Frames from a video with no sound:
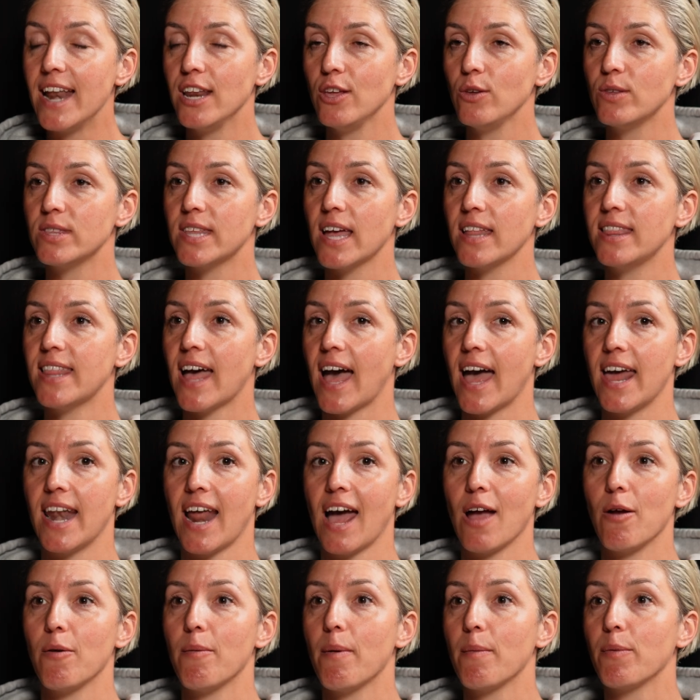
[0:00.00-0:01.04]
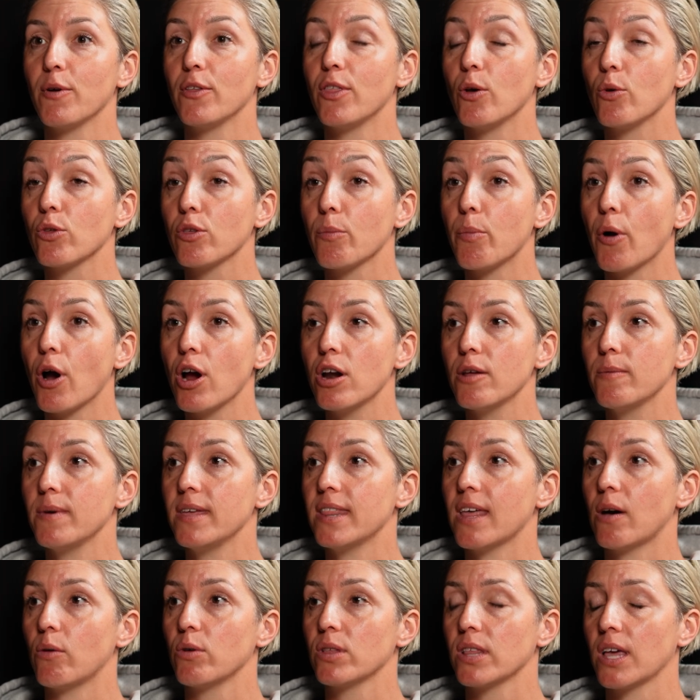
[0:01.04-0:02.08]
And you said that. And I remember there was a part of
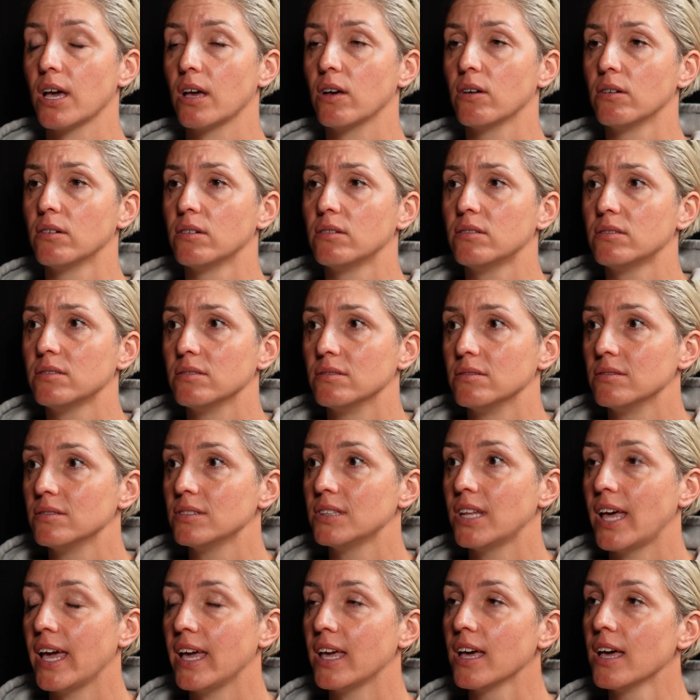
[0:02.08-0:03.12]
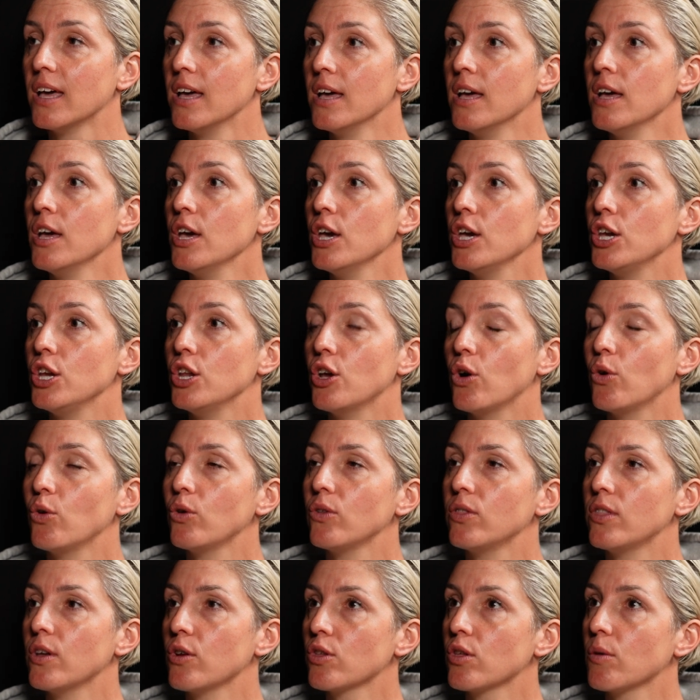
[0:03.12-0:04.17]
me that was like, oh, like,
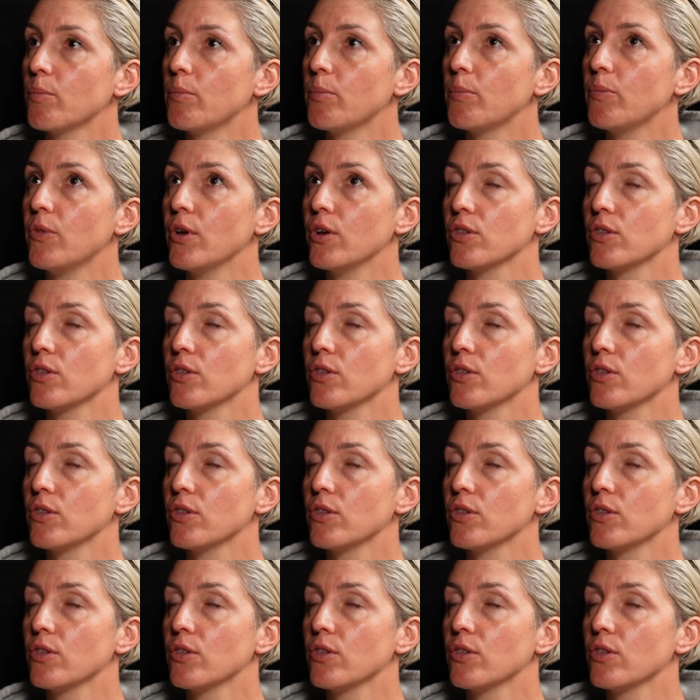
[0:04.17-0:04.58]
there's a